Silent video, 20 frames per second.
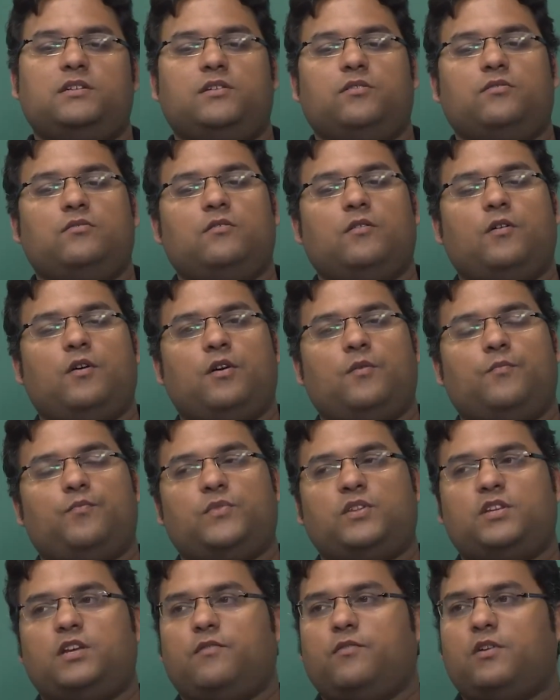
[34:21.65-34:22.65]

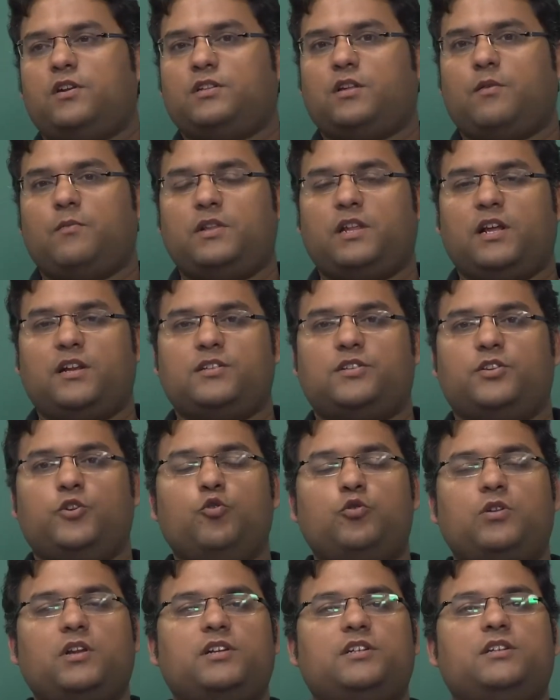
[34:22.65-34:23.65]
say for example, there is
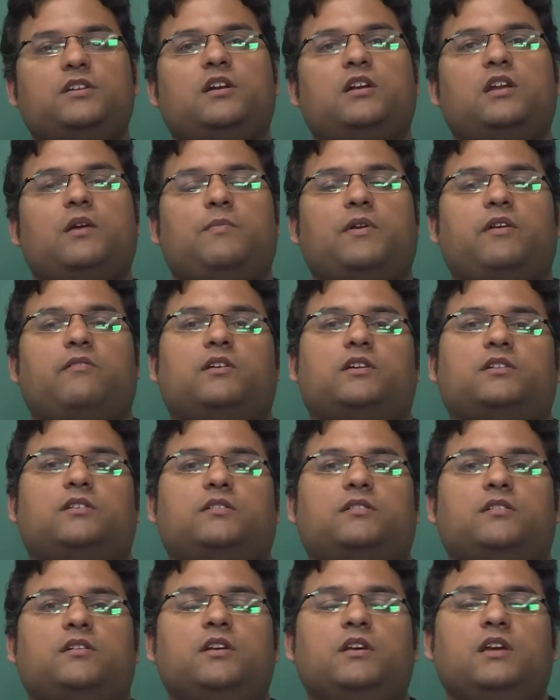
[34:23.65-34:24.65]
nutritional deprivation.